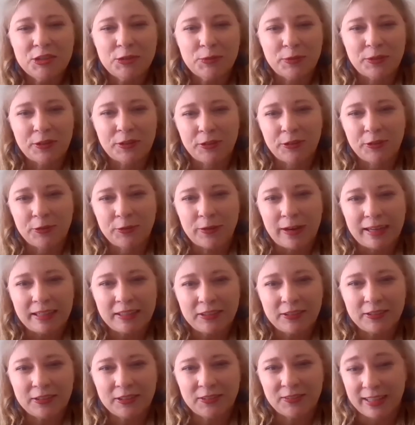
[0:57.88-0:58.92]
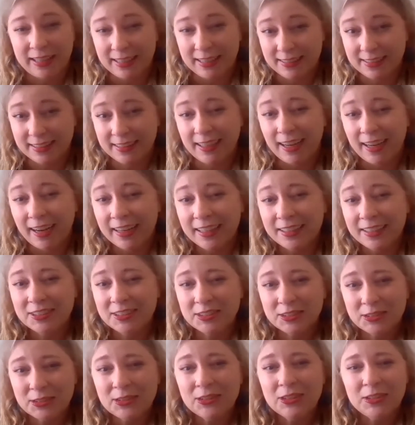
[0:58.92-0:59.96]
you were the director of the Hezekiah
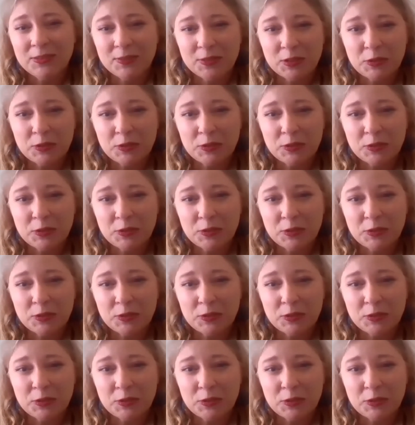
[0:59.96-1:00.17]
School